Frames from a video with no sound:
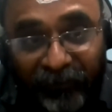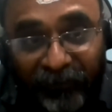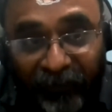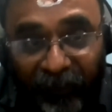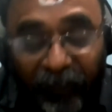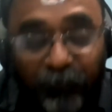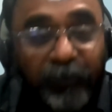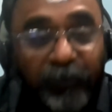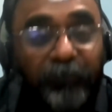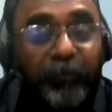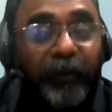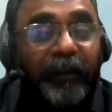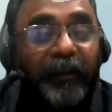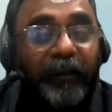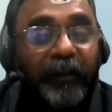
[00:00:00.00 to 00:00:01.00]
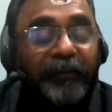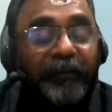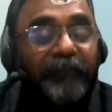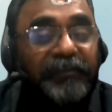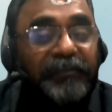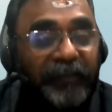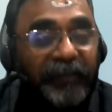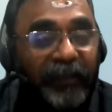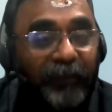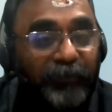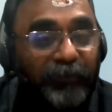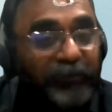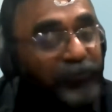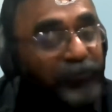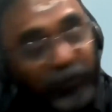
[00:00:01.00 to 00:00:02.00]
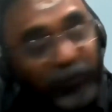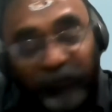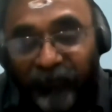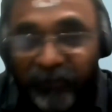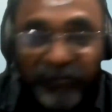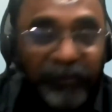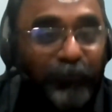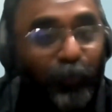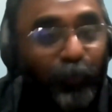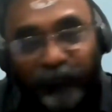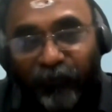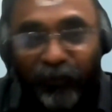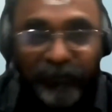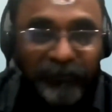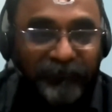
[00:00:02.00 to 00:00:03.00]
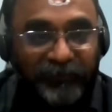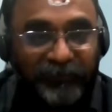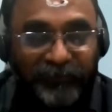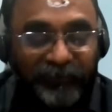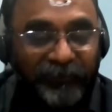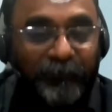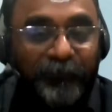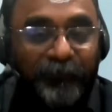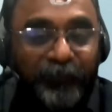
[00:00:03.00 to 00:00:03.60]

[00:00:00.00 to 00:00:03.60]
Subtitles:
There are people and venture capitalists who invest in both philosophies.